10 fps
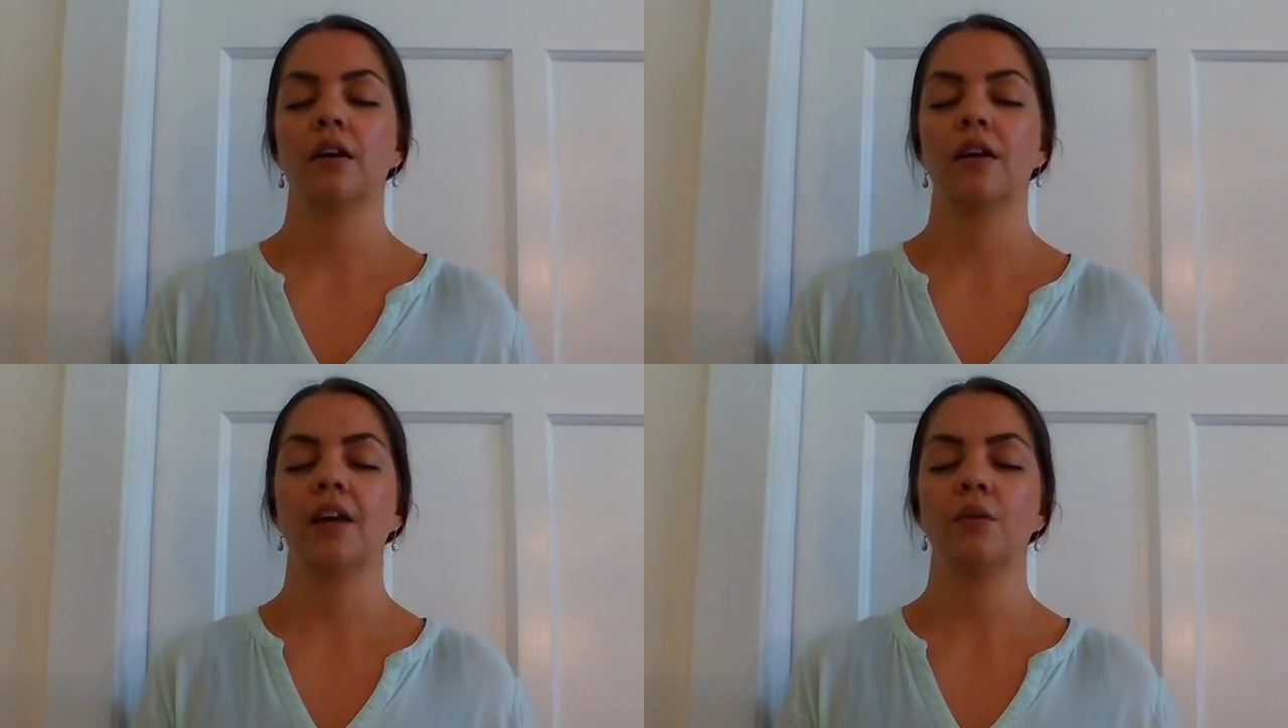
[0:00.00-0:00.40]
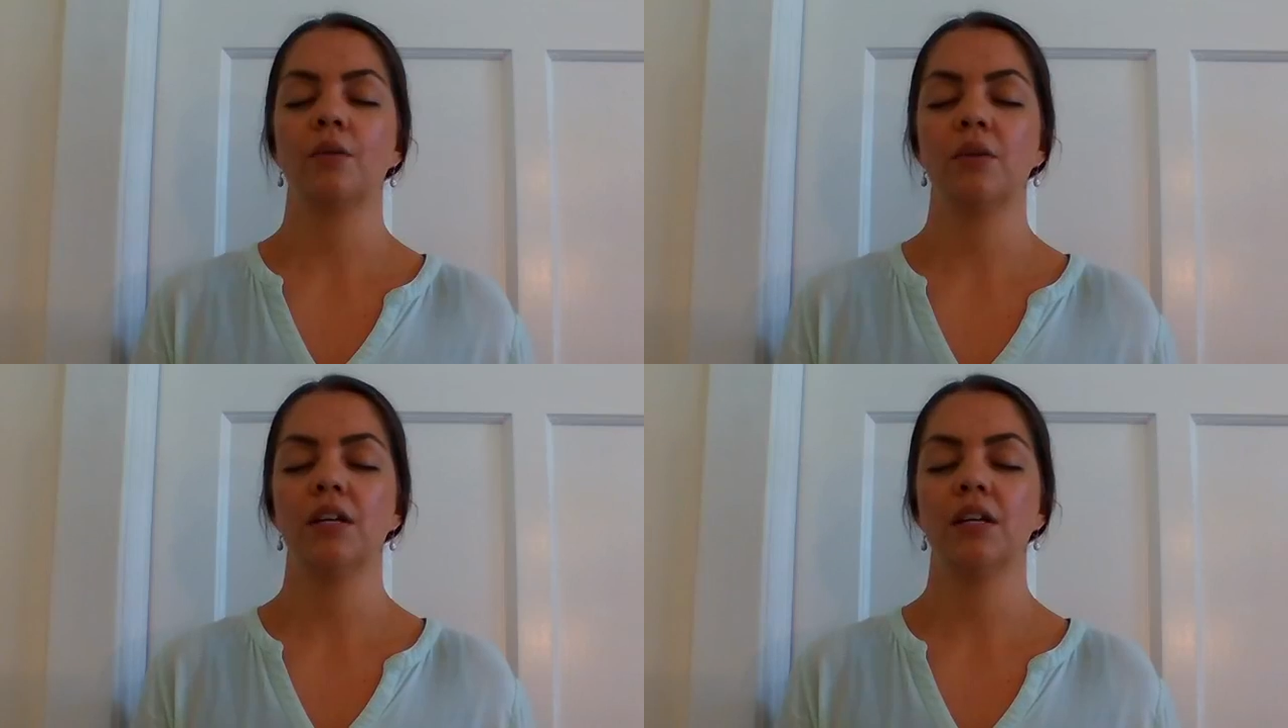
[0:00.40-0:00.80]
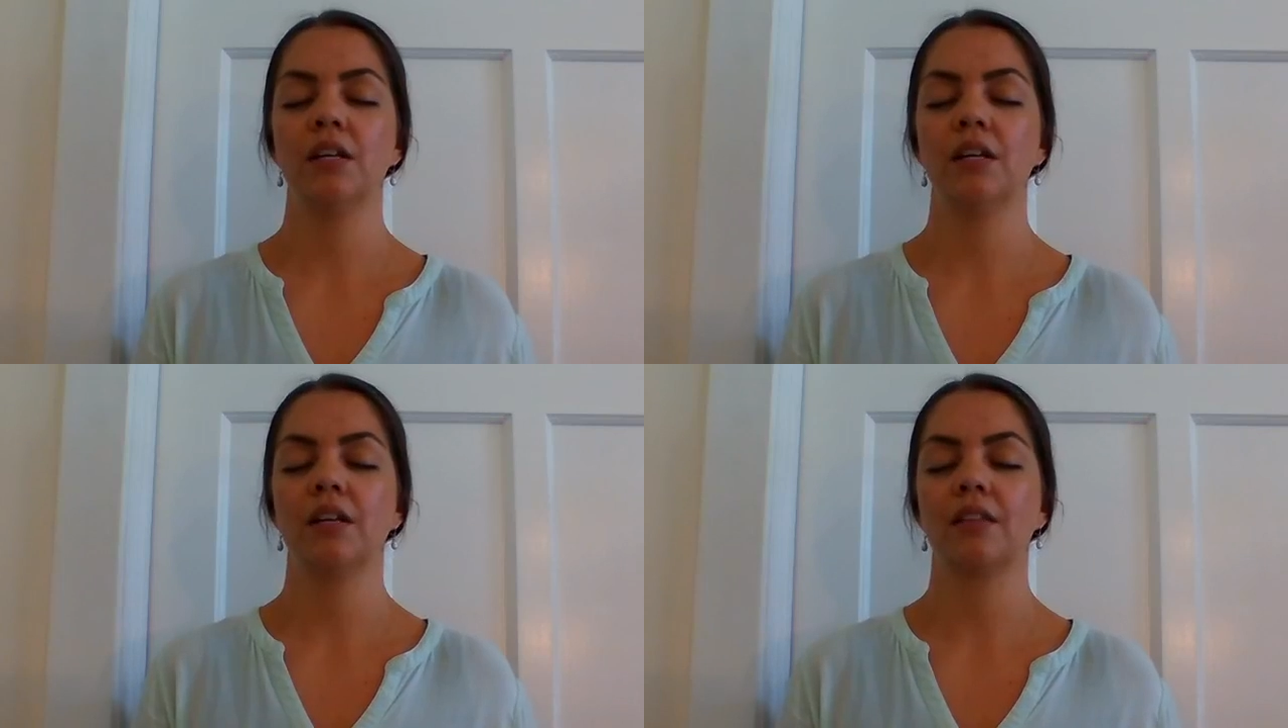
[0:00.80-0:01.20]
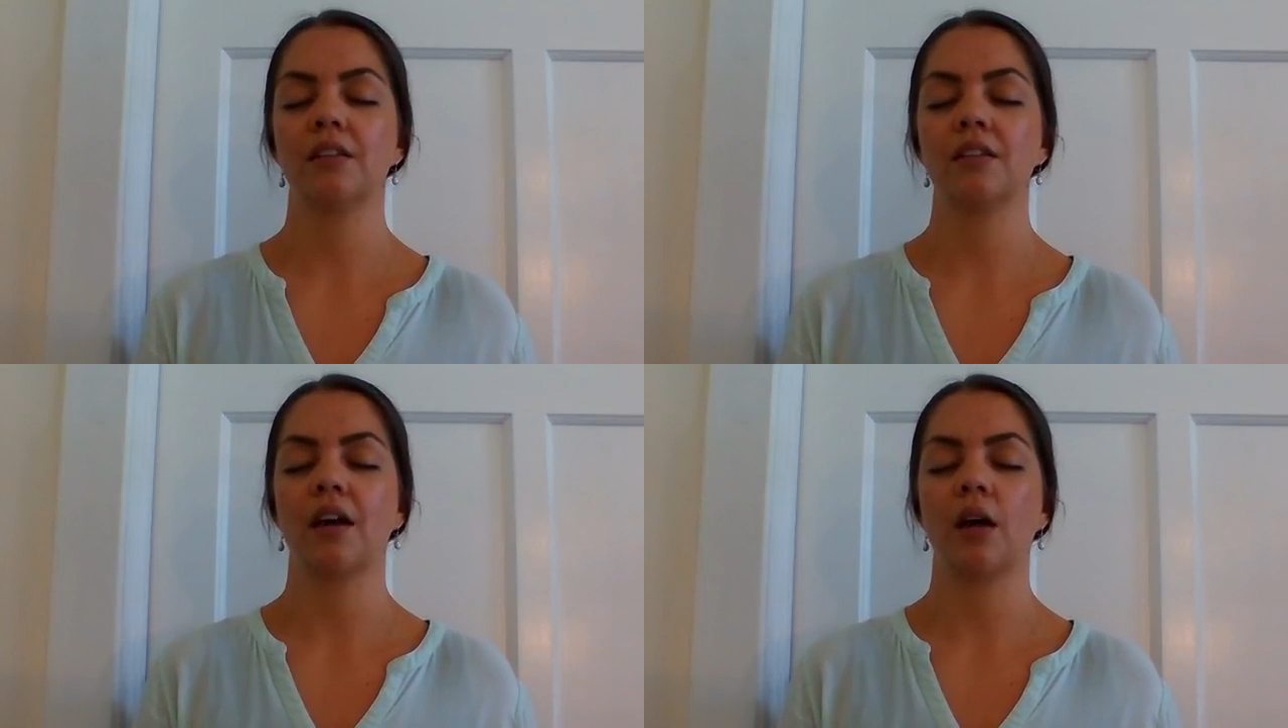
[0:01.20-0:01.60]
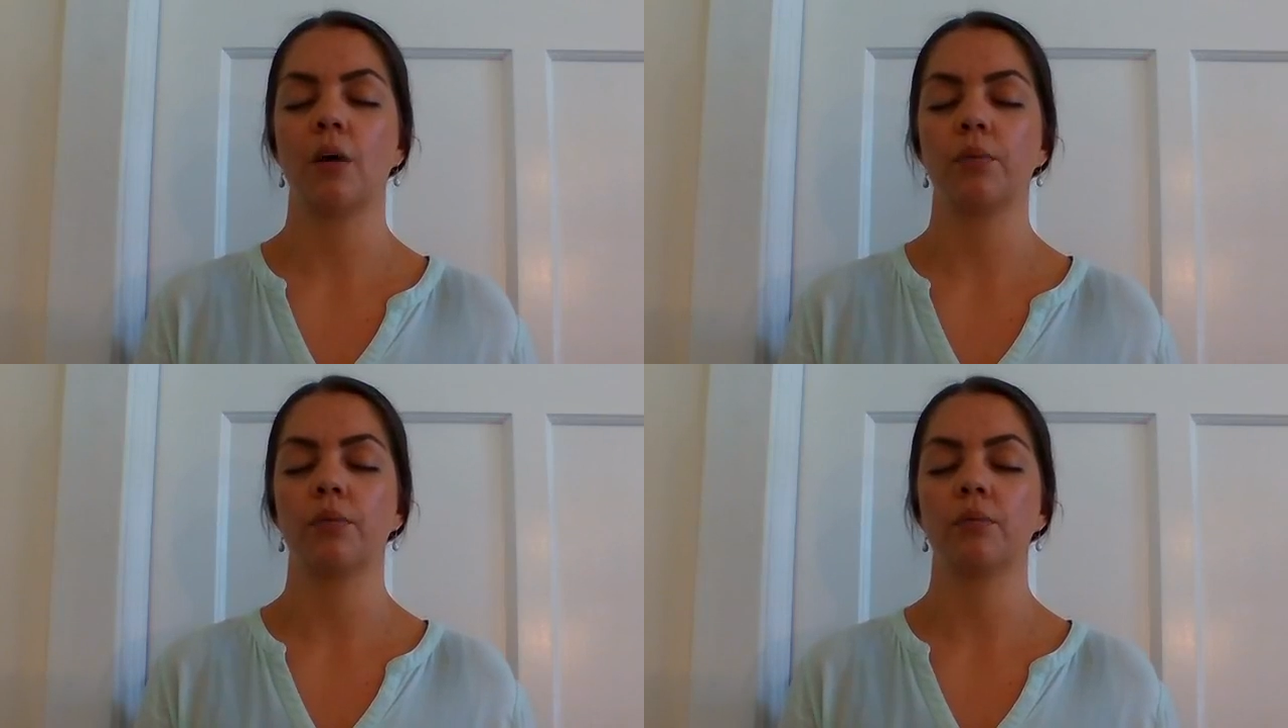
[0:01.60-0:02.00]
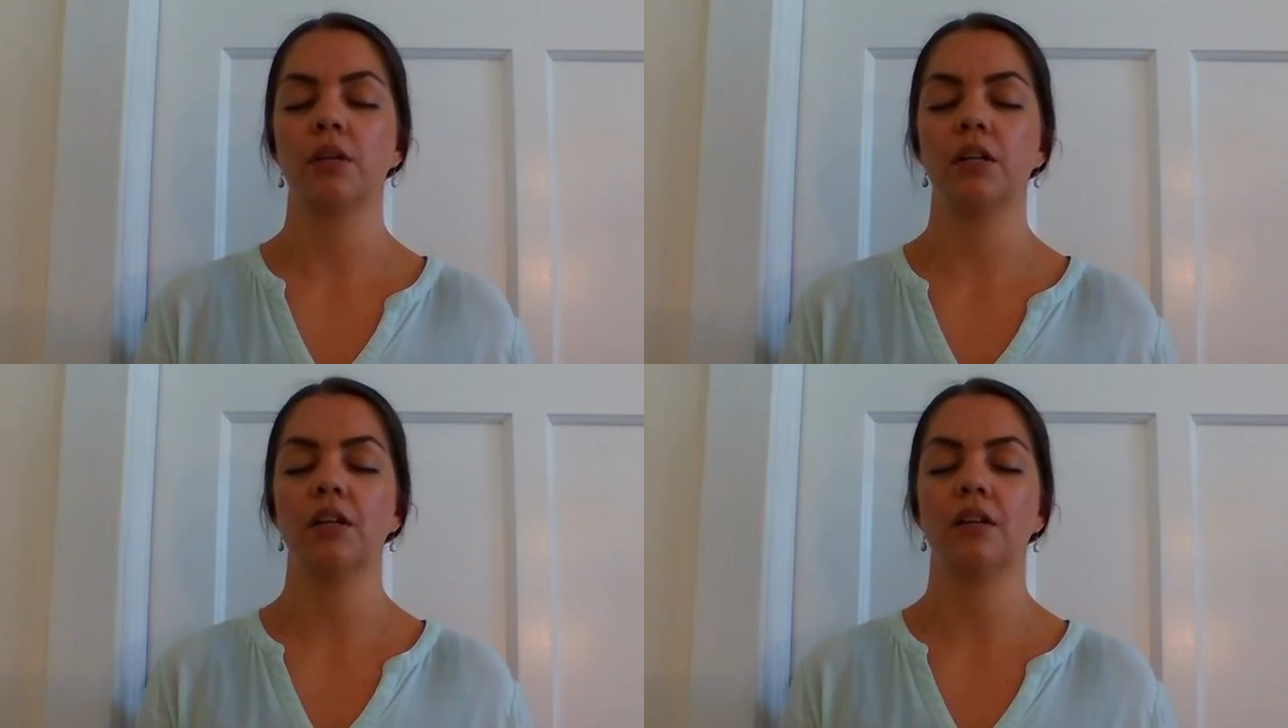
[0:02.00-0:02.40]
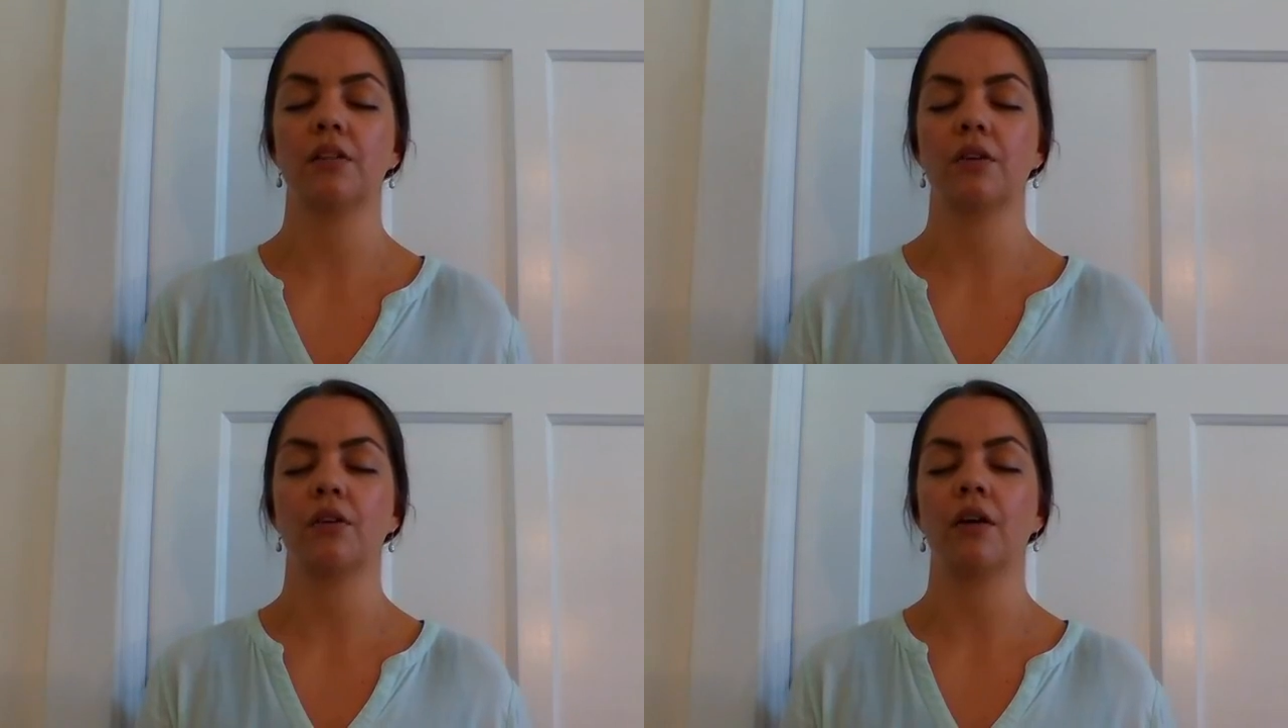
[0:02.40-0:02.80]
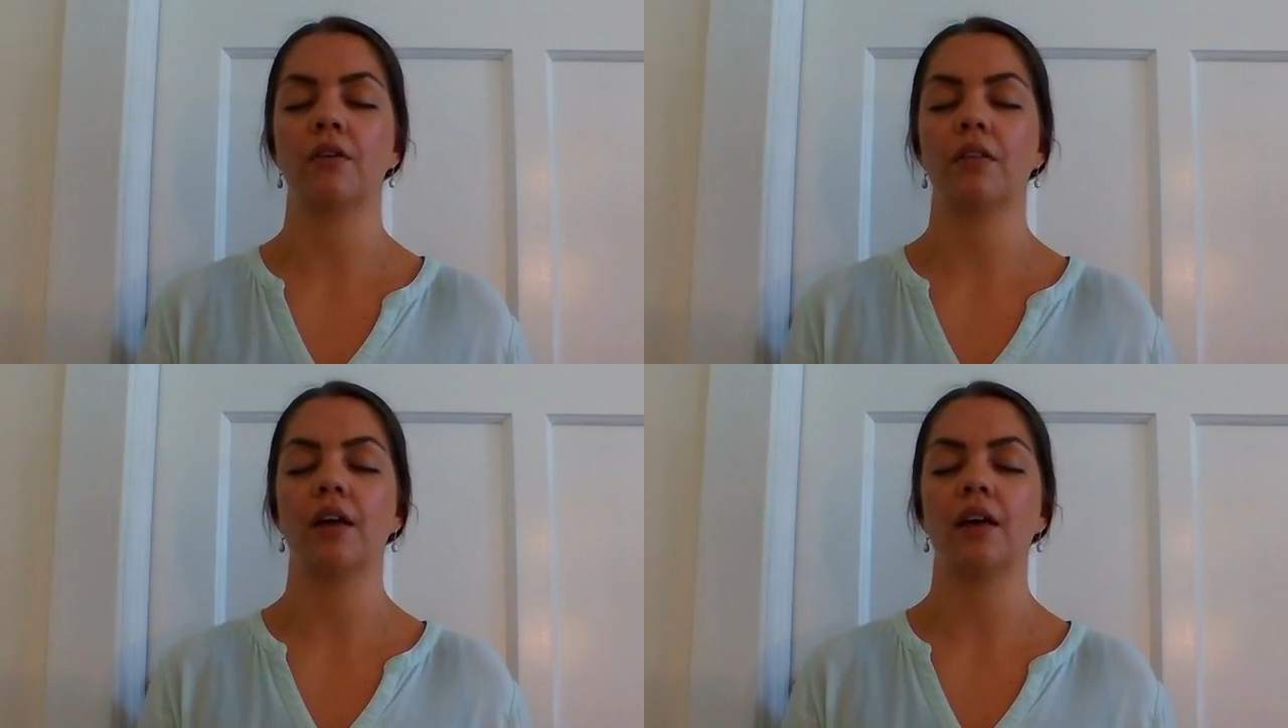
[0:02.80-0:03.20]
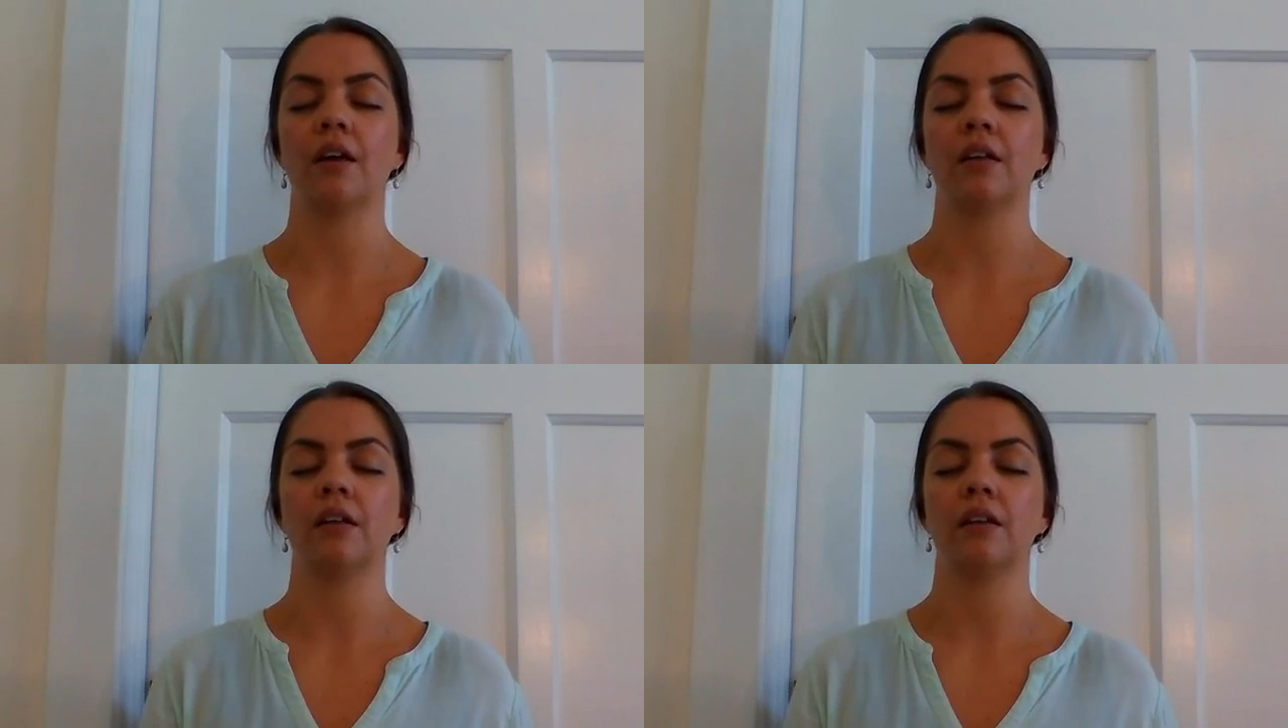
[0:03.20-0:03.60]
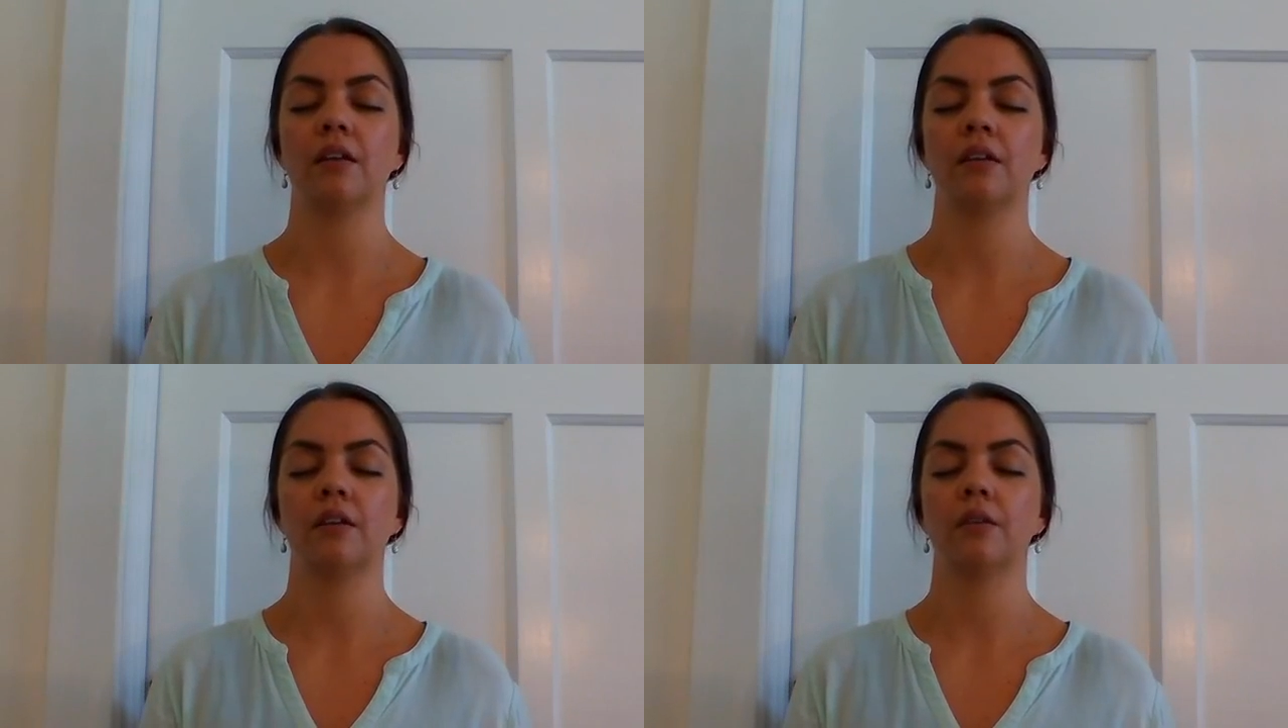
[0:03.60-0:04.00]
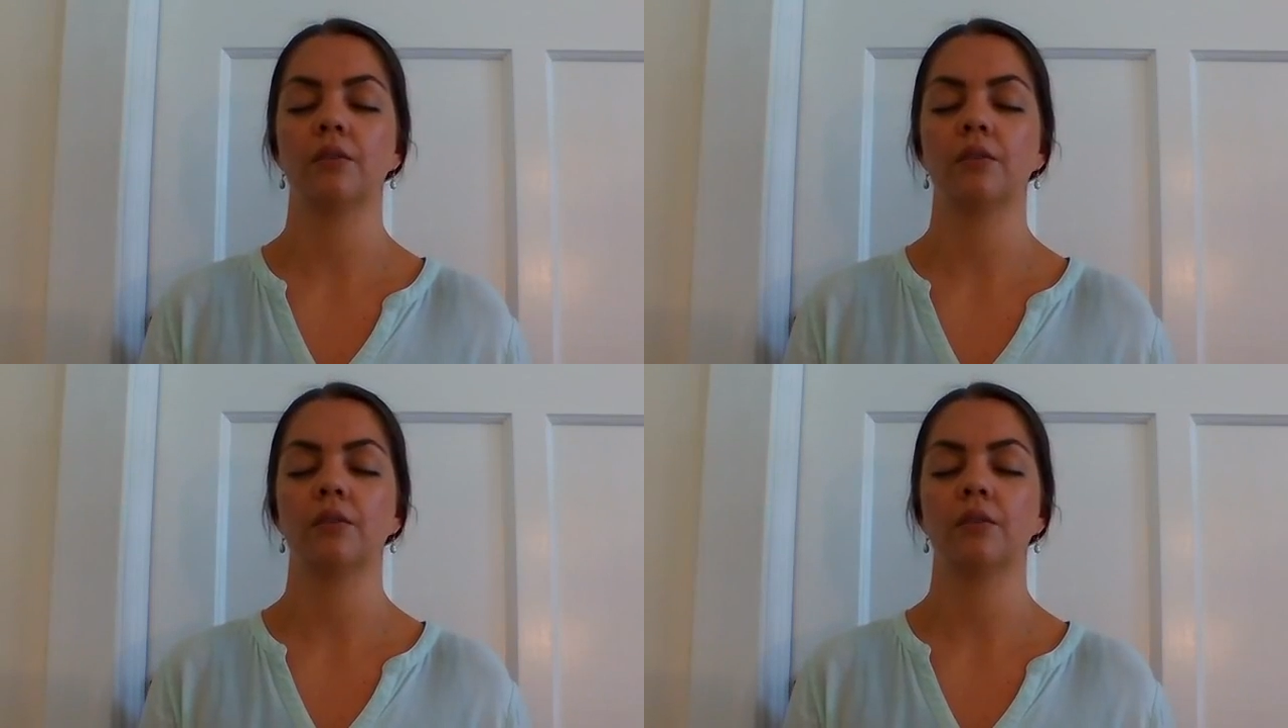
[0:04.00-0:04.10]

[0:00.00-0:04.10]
again meeting at the top, meeting at the crown of the head.